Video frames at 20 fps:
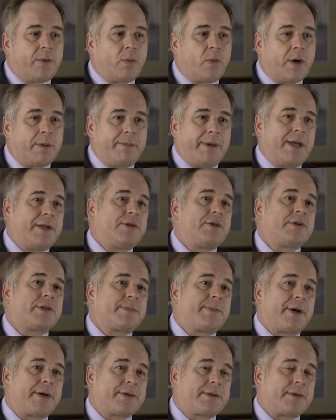what made you
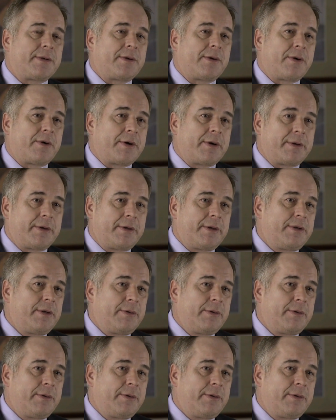special or